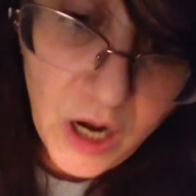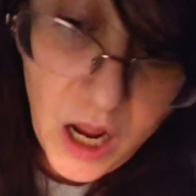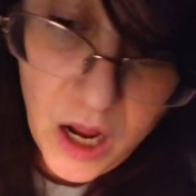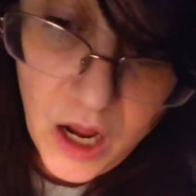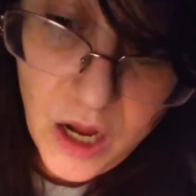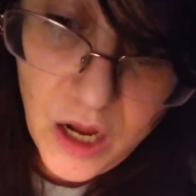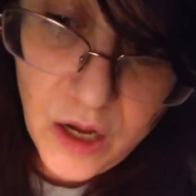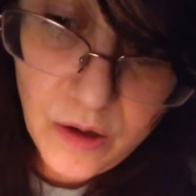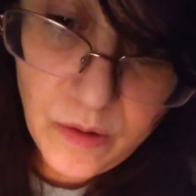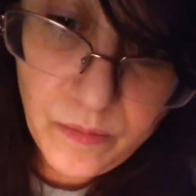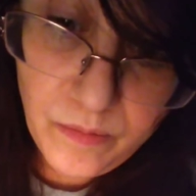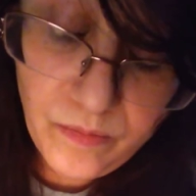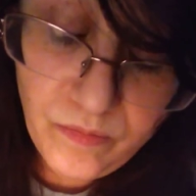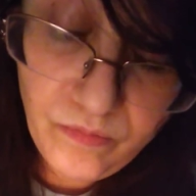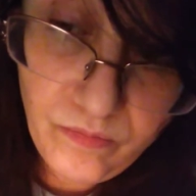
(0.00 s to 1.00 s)

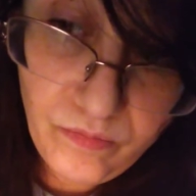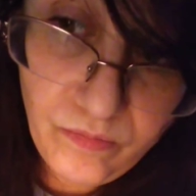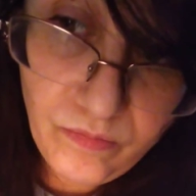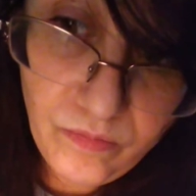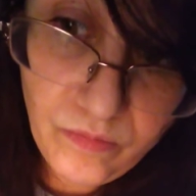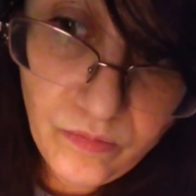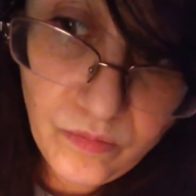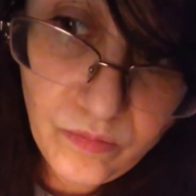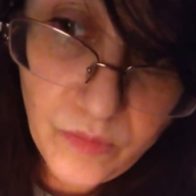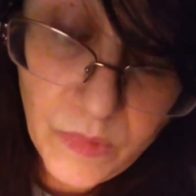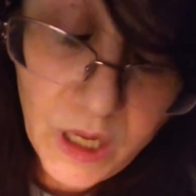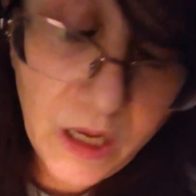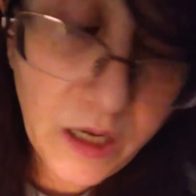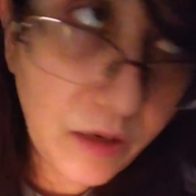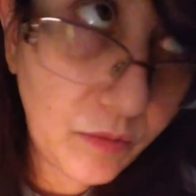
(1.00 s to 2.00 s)

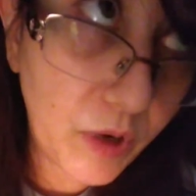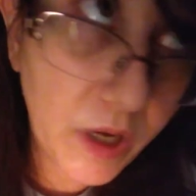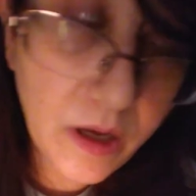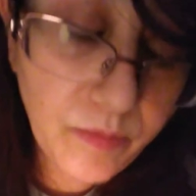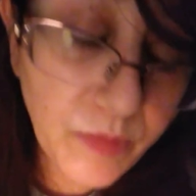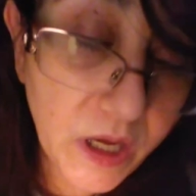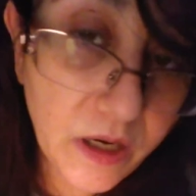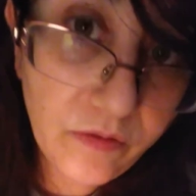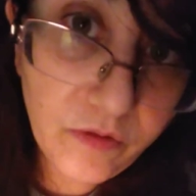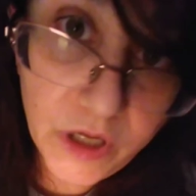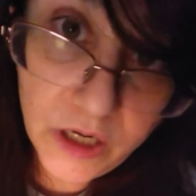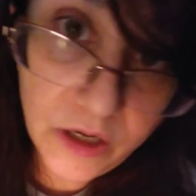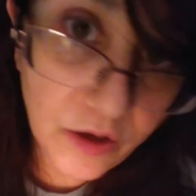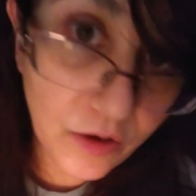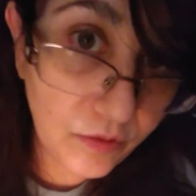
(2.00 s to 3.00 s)
Anyway, I'm not even
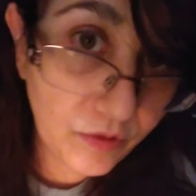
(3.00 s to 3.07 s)
going to go